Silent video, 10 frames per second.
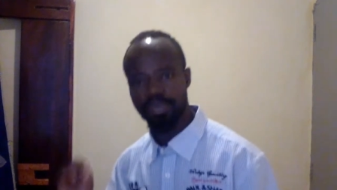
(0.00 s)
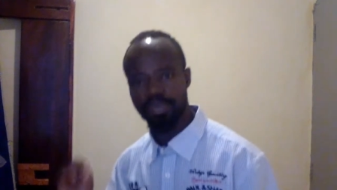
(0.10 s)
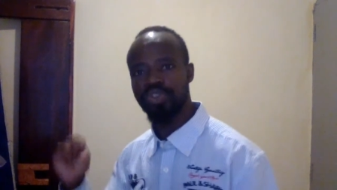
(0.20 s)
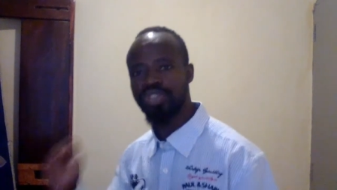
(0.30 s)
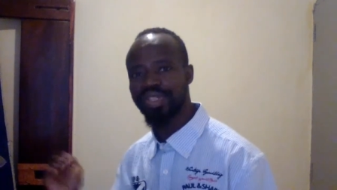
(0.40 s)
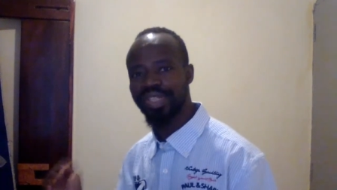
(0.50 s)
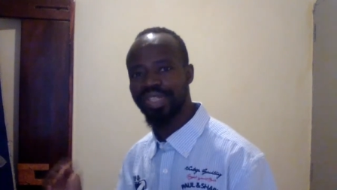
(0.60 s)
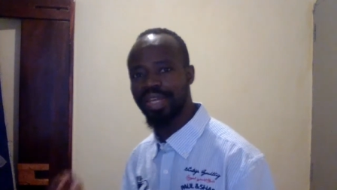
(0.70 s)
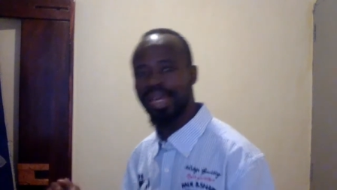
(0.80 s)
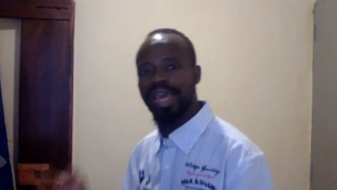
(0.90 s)
because Jesus
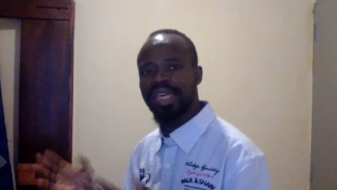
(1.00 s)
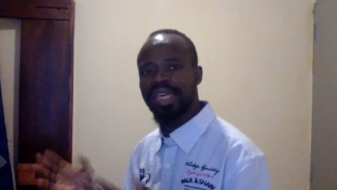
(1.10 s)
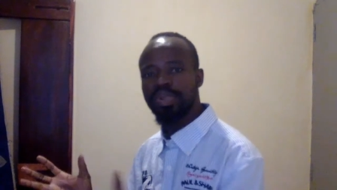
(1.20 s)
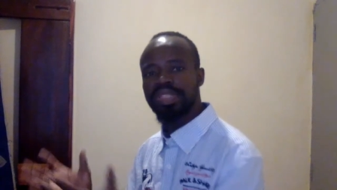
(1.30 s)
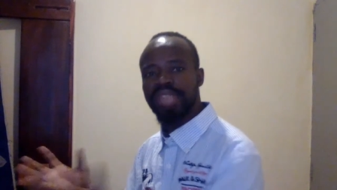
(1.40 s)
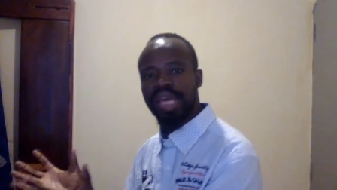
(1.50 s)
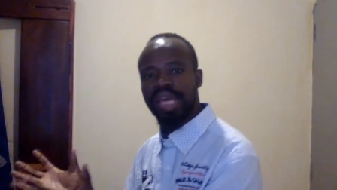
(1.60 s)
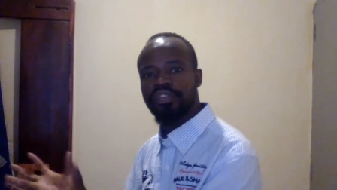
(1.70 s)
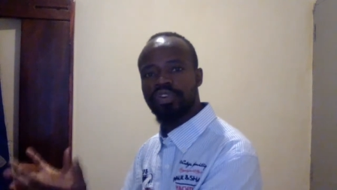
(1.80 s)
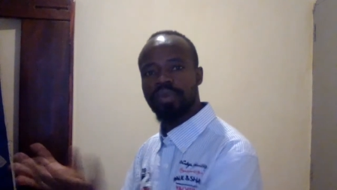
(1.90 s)
said, He will take
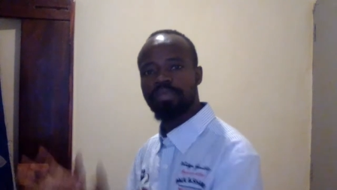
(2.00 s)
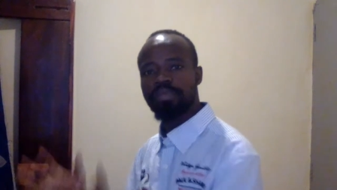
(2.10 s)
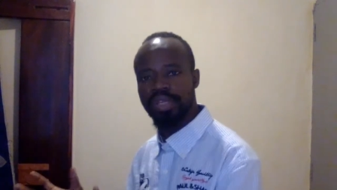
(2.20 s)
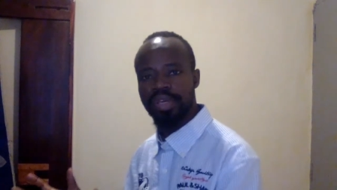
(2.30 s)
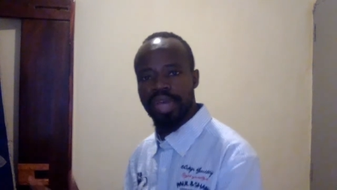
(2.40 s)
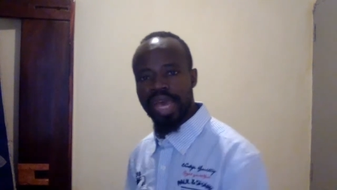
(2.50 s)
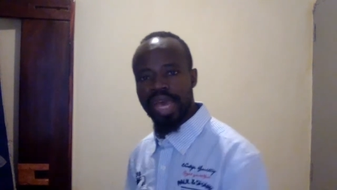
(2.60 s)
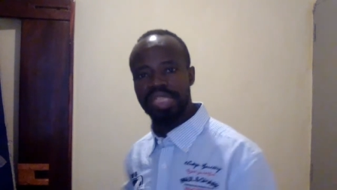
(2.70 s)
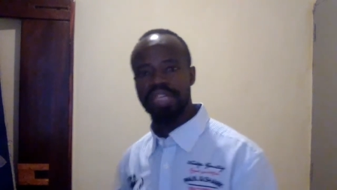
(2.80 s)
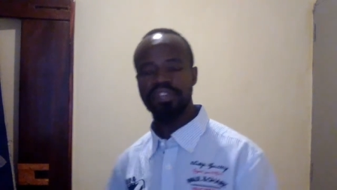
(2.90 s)
from me
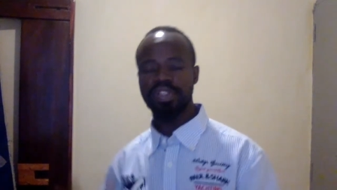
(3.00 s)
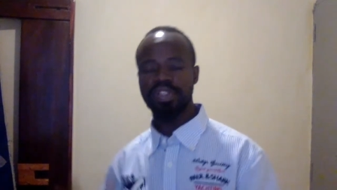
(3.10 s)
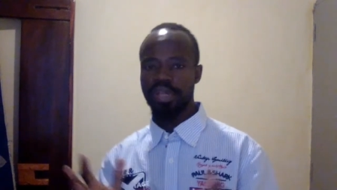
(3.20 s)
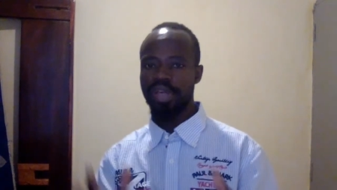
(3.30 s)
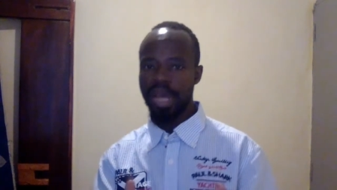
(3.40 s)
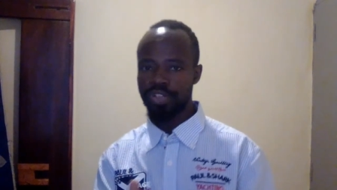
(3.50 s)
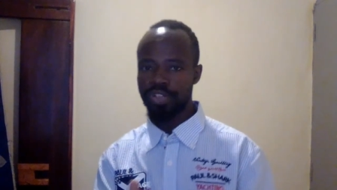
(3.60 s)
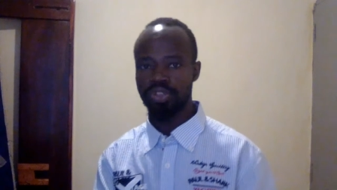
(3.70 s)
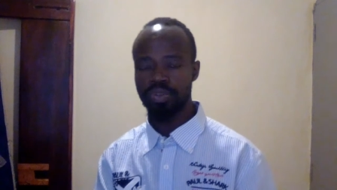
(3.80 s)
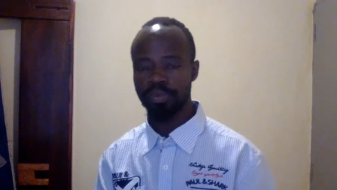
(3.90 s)
and give it
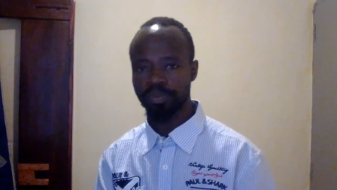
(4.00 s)
unto you.